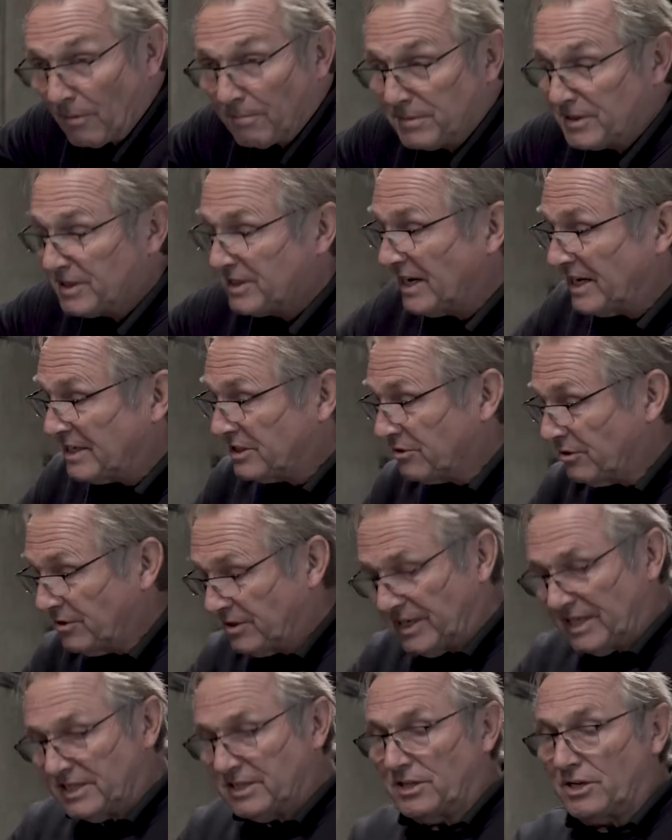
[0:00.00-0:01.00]
compensator on
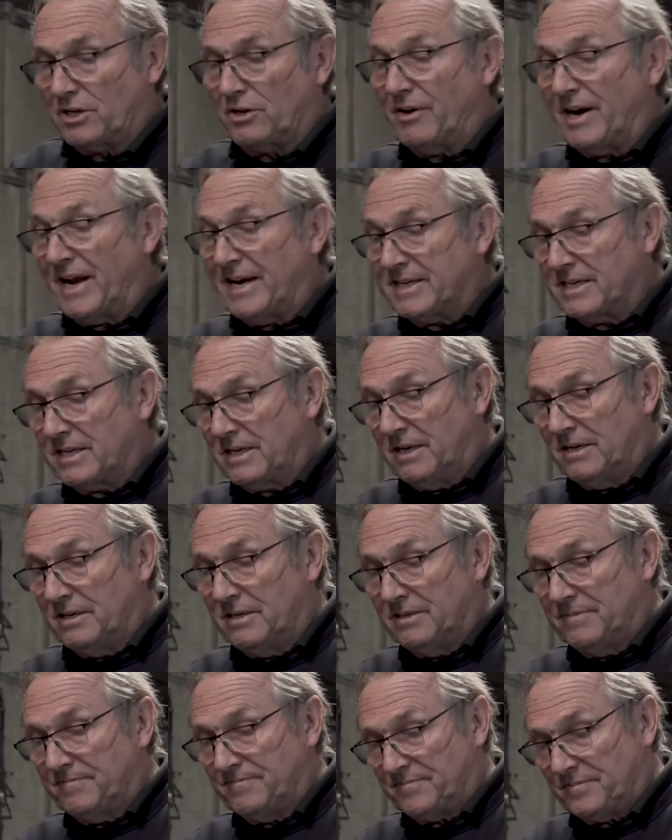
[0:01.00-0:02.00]
the end of the crank,
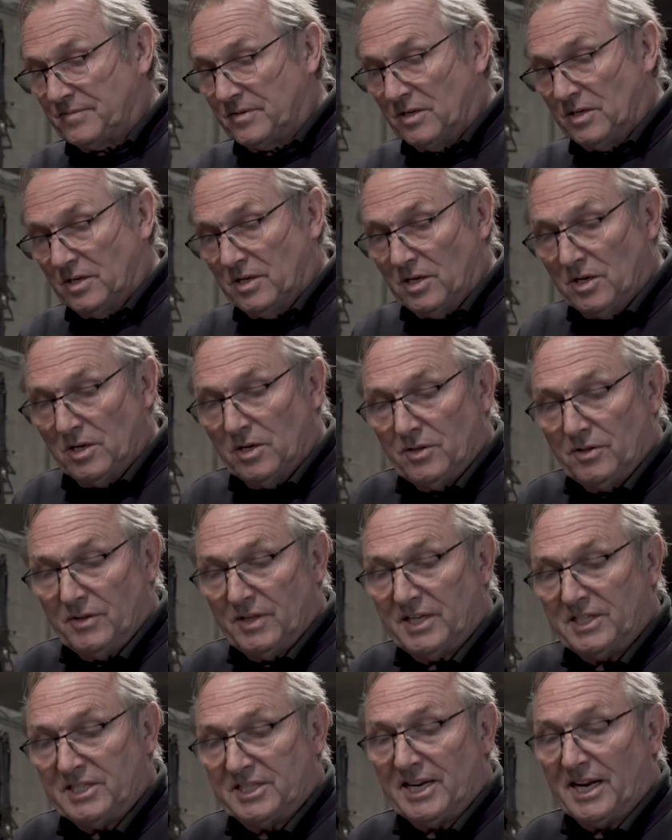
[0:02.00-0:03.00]

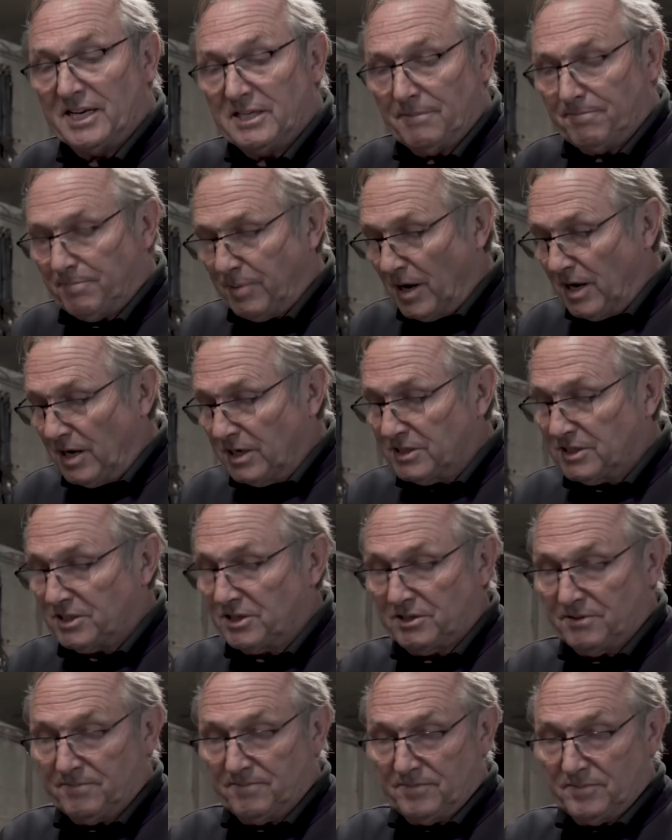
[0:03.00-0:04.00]
these standard
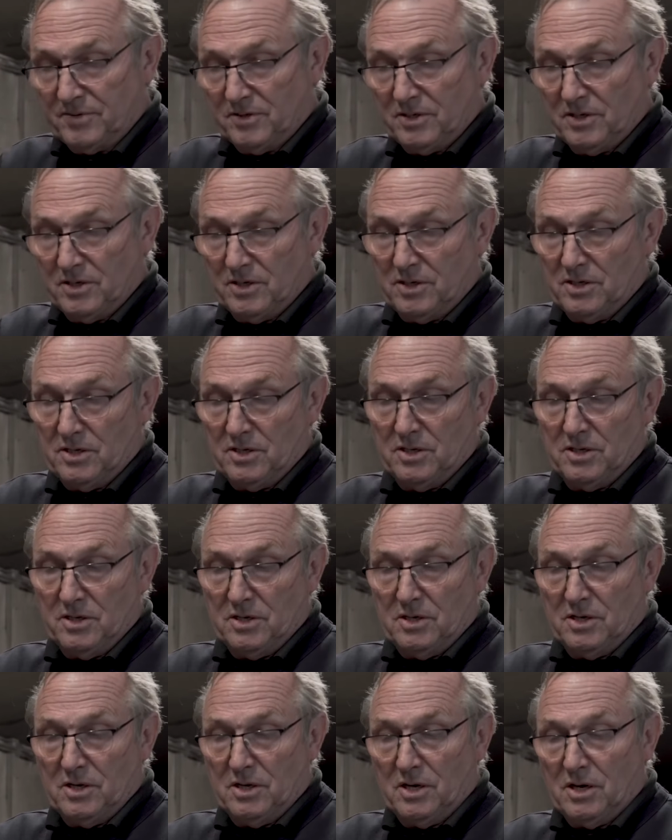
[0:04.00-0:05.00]
parts
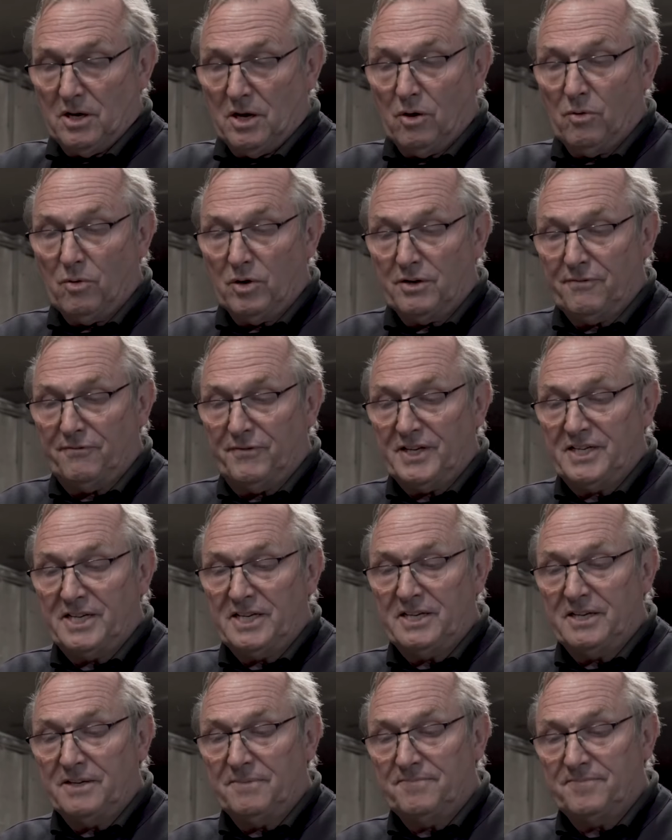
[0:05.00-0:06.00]
are what are
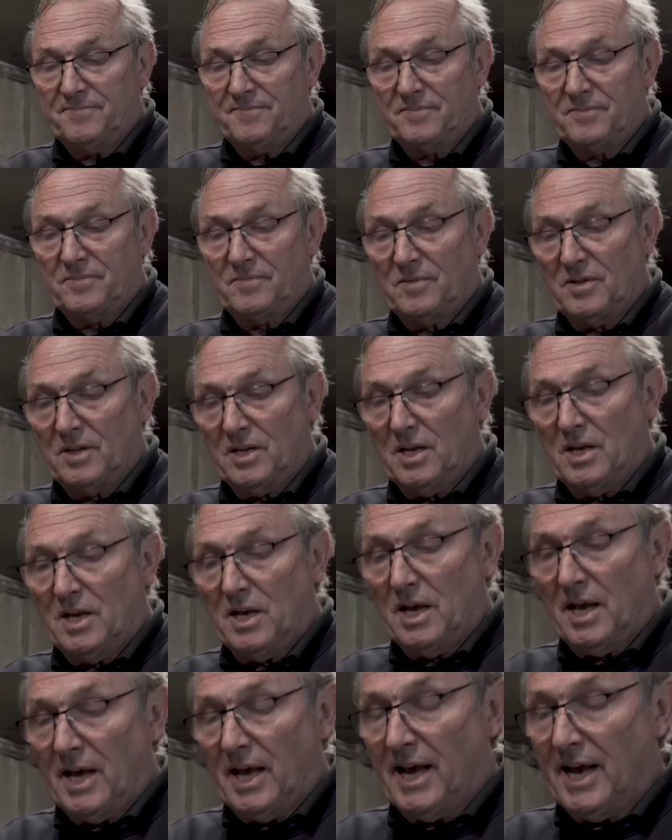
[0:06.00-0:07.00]
fitted,
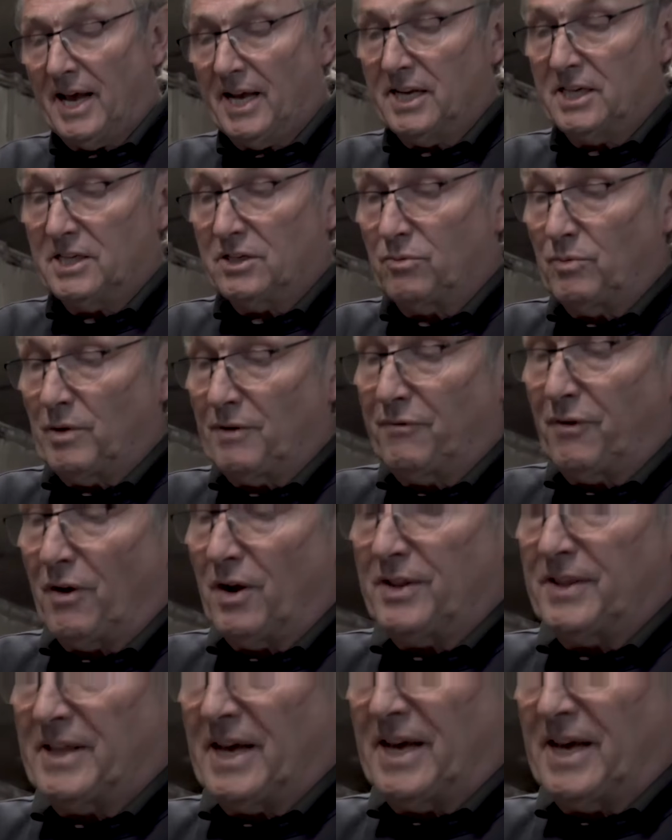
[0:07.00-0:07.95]
and we find